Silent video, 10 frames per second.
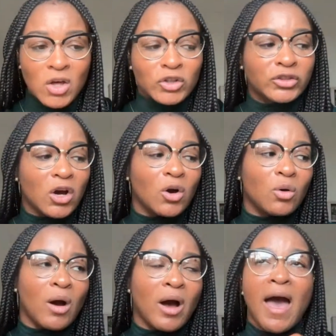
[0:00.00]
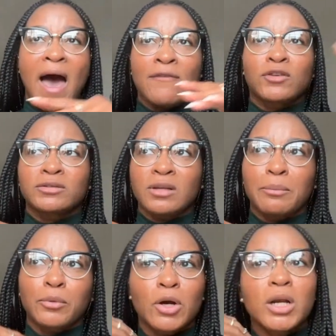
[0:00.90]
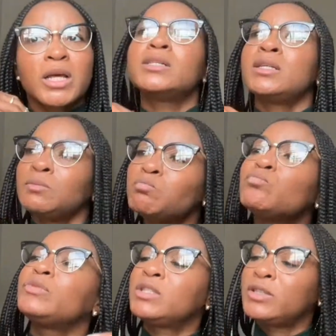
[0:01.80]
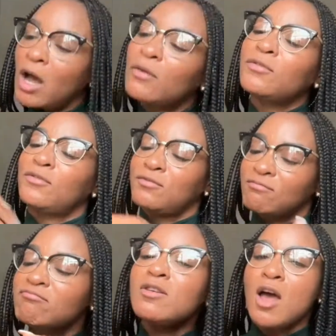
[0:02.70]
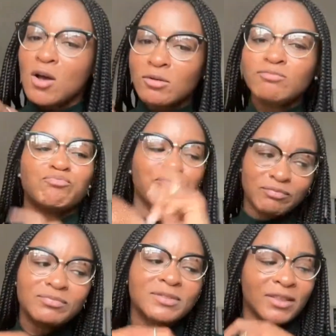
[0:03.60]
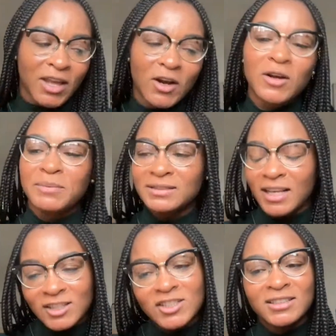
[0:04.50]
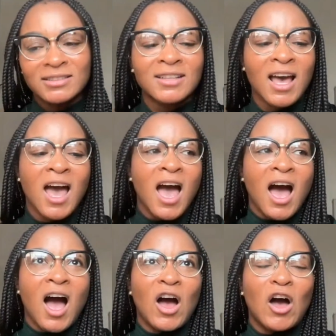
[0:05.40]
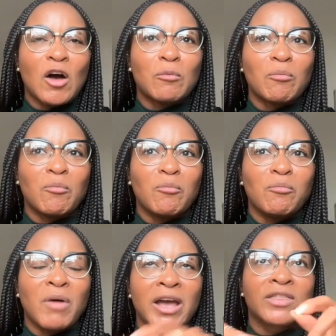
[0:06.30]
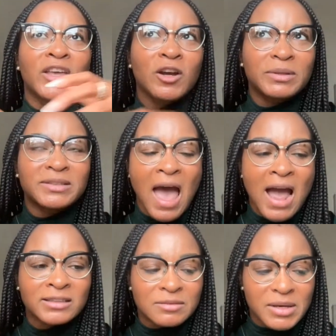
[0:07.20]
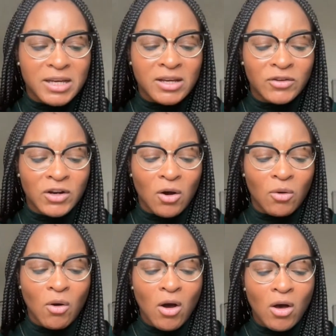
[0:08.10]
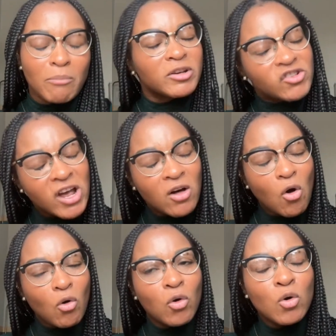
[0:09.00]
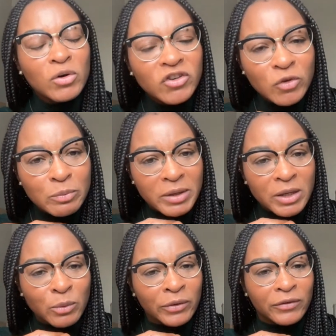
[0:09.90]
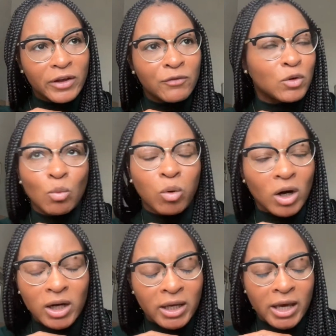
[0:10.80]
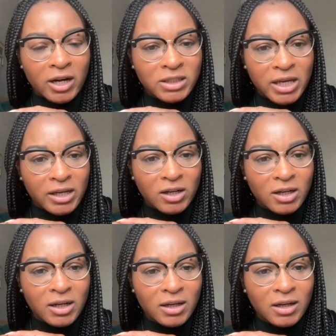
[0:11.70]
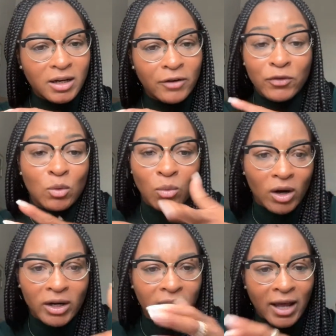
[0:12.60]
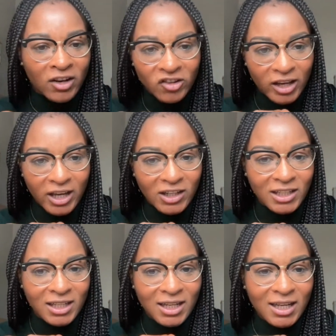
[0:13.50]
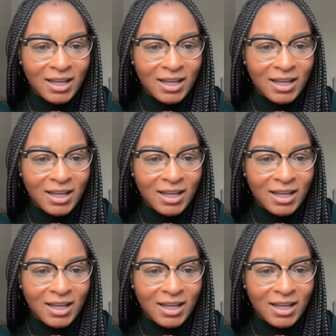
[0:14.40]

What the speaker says: So after some pretty tough, therapy sessions, my therapist asked me, Michelle, who would you be if you weren't a caretaker, if you weren't an educator?